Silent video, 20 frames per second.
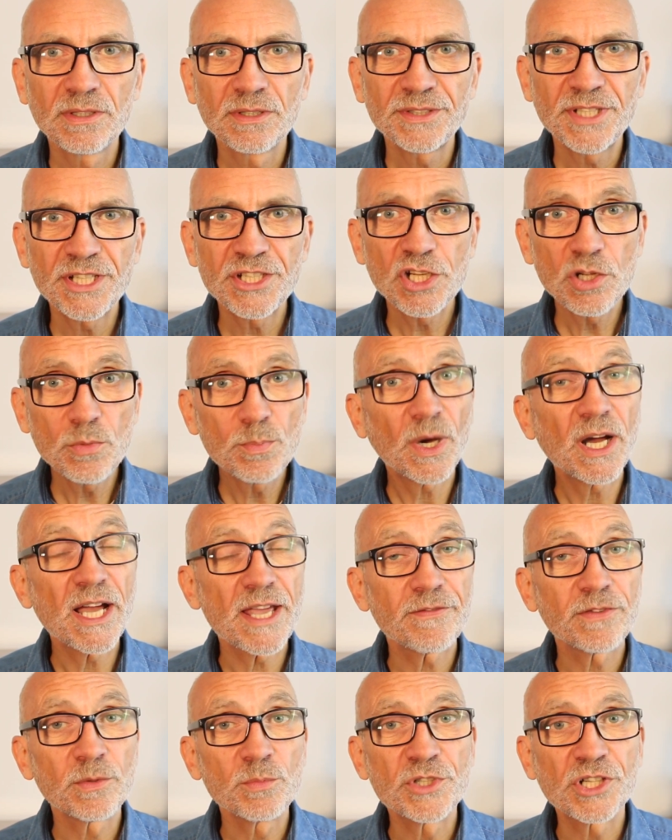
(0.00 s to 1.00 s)
Did you buy
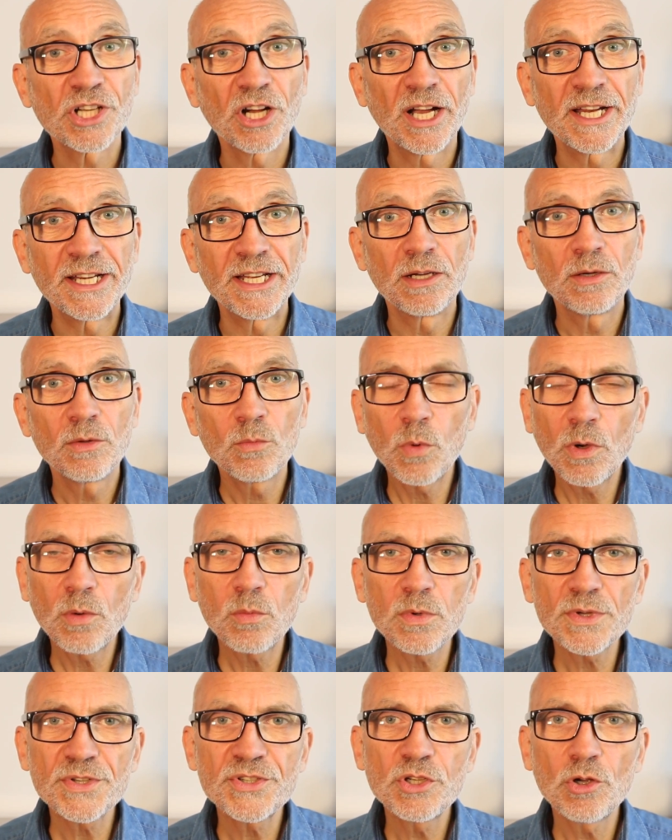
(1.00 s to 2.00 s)
it from China? What
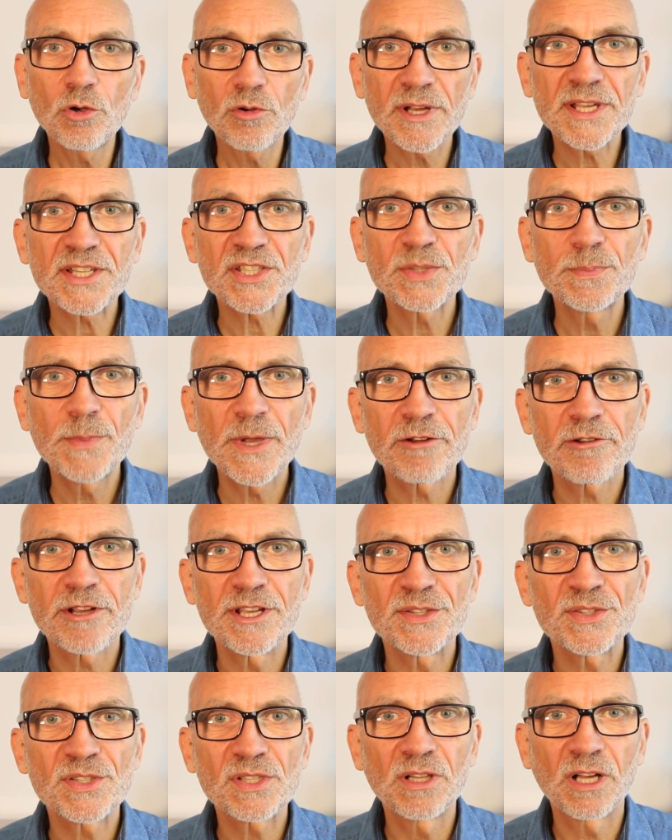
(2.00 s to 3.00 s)
was your
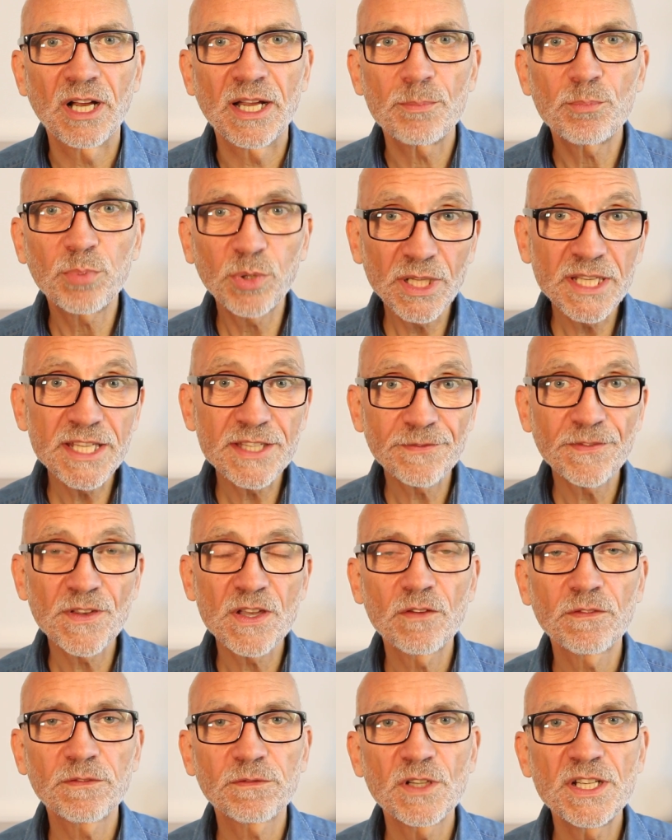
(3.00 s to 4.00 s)
experience like? Please
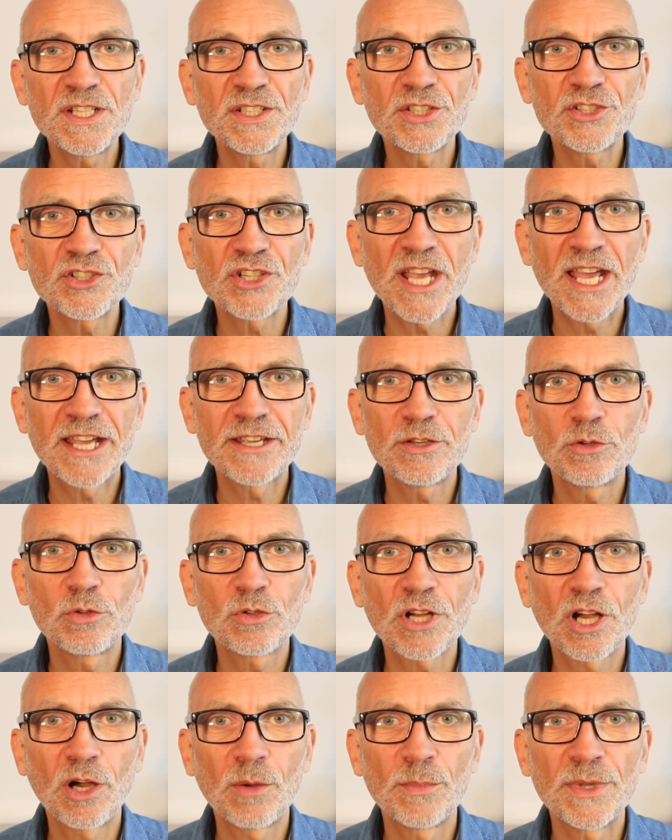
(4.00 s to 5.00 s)
feel free to share your
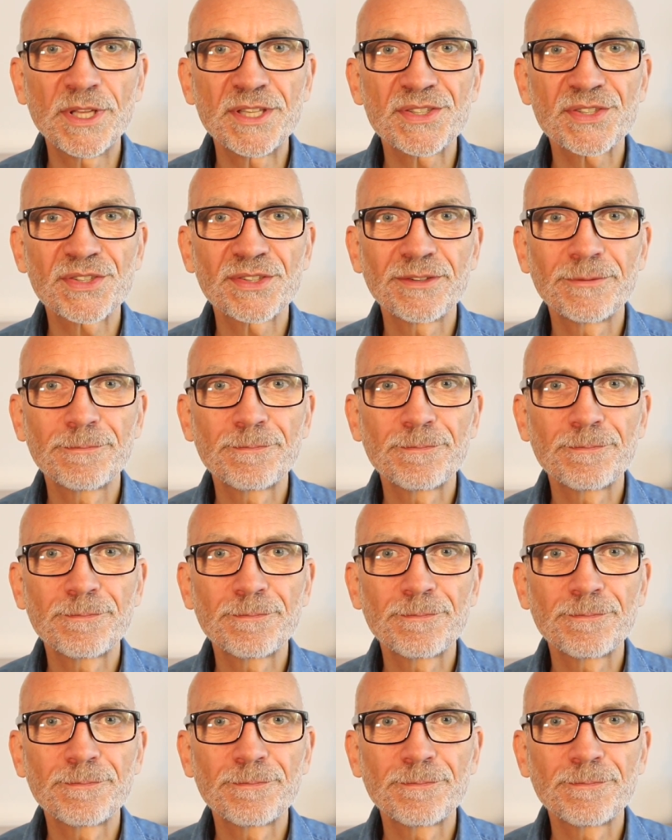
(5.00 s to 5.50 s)
comments.